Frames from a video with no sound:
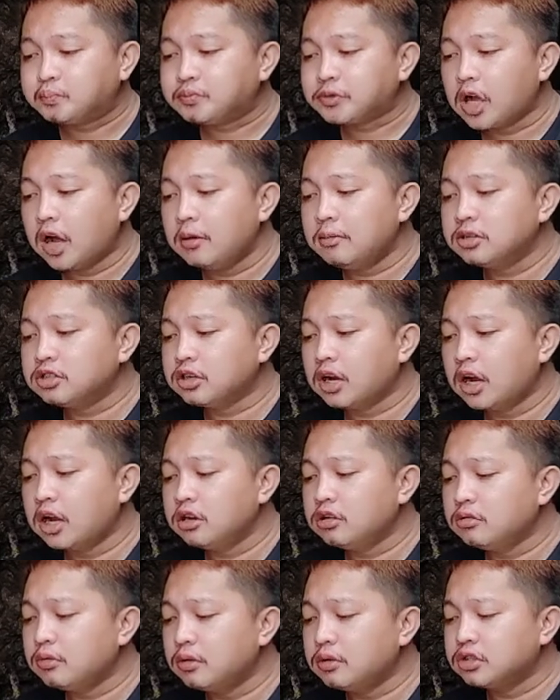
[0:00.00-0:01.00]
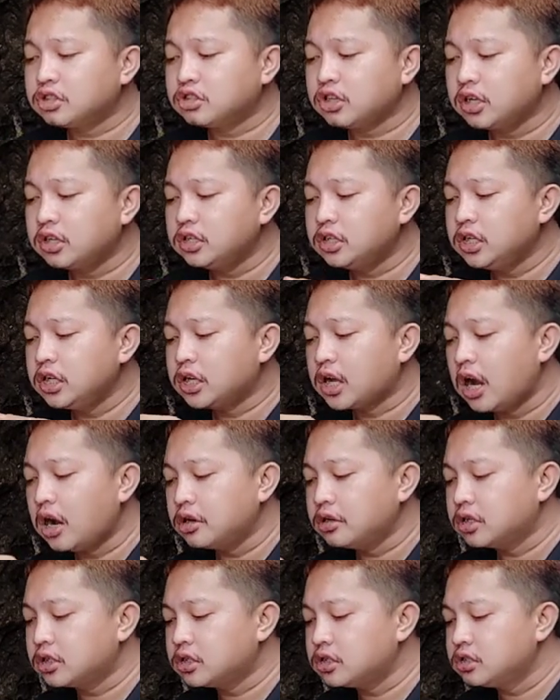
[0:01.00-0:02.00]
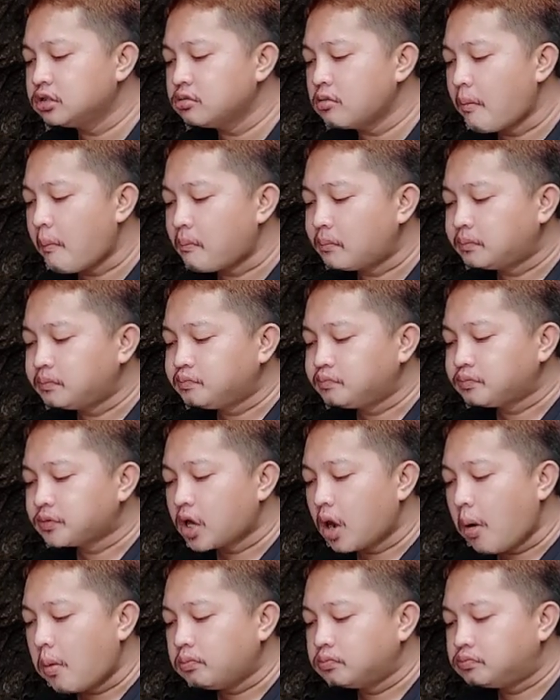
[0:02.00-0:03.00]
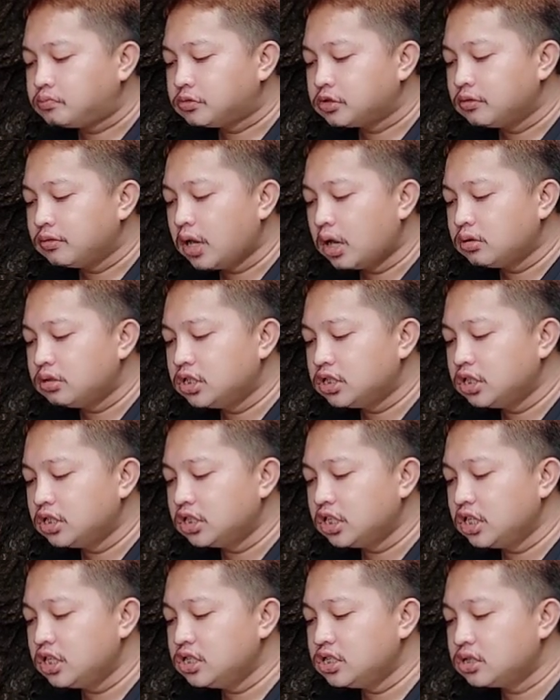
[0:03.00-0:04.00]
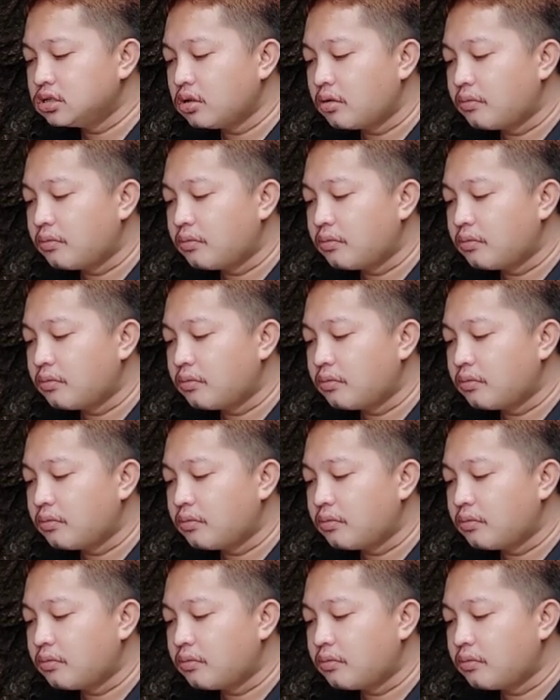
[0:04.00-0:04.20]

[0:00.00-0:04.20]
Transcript: I will try the carrots. How does it taste?